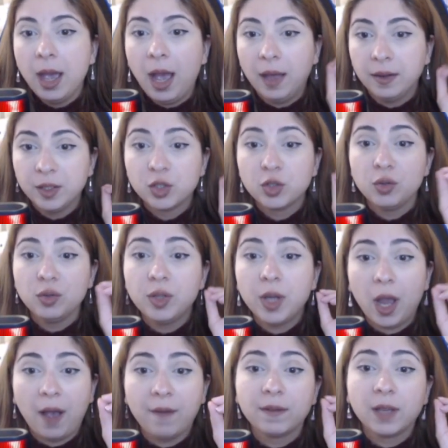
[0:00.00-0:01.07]
and it's good to
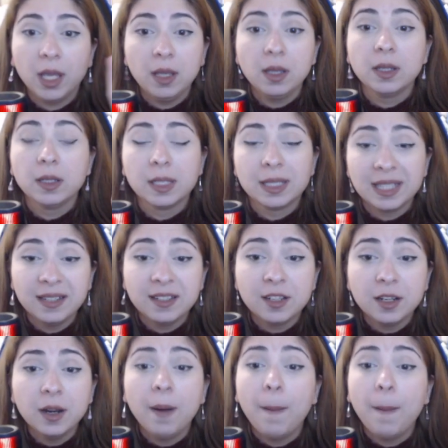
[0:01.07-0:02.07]
have king in the center